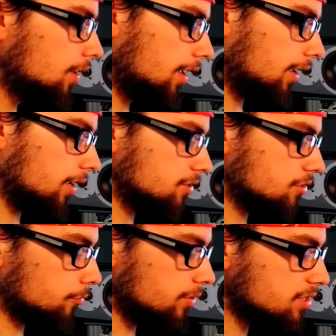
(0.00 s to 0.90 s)
and
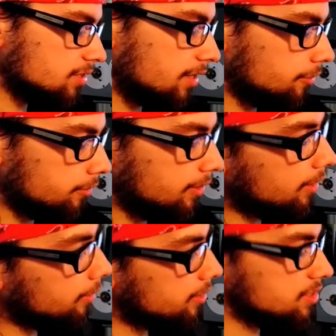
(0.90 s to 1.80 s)
the reason that they're
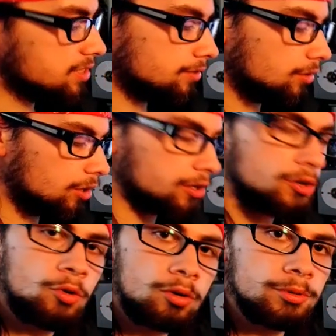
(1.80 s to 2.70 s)
there is on a
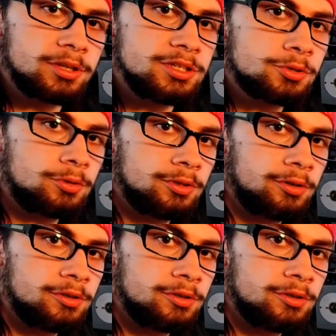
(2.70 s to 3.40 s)
normal controller,